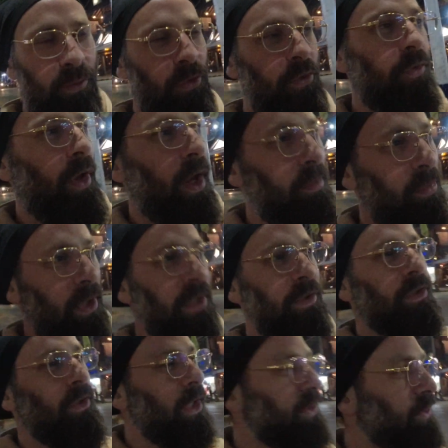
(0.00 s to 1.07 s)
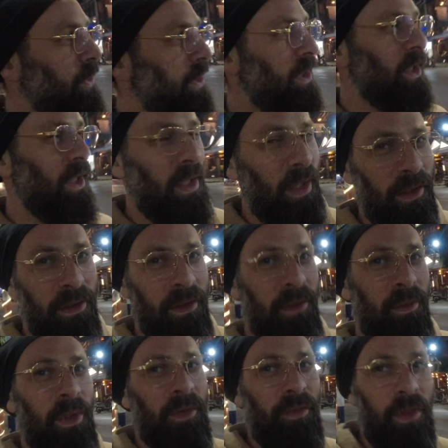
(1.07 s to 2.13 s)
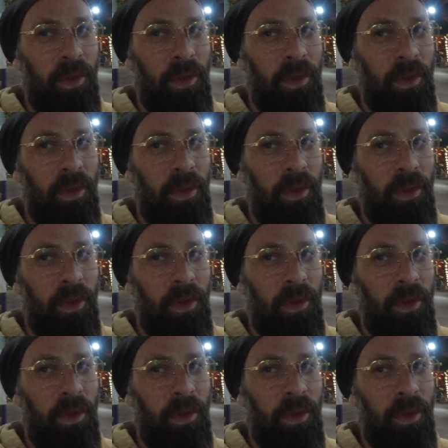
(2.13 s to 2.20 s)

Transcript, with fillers: rooftop restaurants were a thing? I don't know wherever